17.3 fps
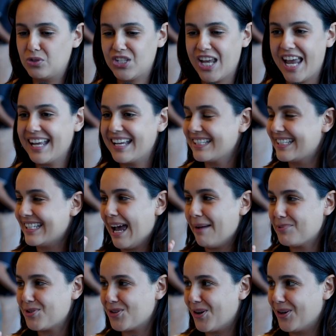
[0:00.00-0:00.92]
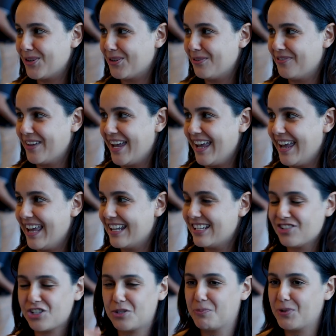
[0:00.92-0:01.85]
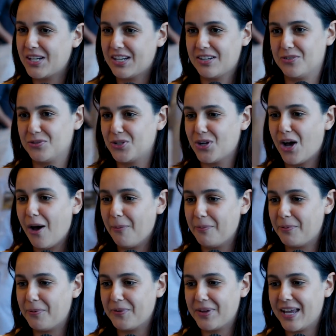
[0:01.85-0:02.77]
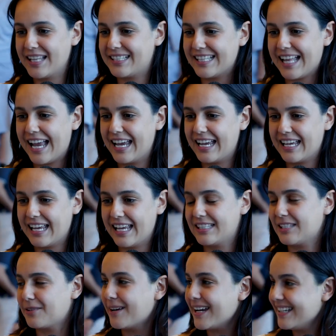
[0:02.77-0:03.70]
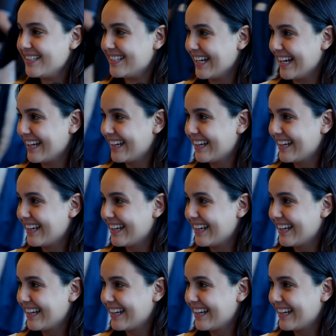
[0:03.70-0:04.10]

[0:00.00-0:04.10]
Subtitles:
take a snapshot of it and just put it on top, it's crazy.